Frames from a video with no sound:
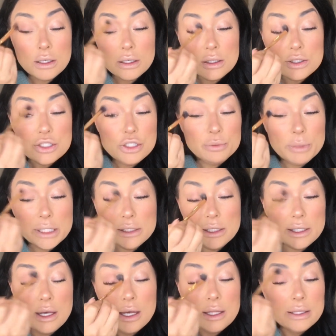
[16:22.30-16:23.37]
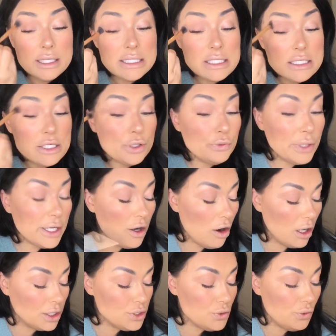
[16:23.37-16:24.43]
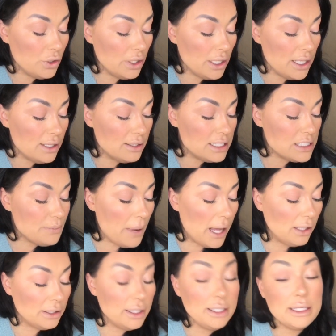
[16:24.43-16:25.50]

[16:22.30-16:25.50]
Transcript: to my lid. This is a great contour in this palette.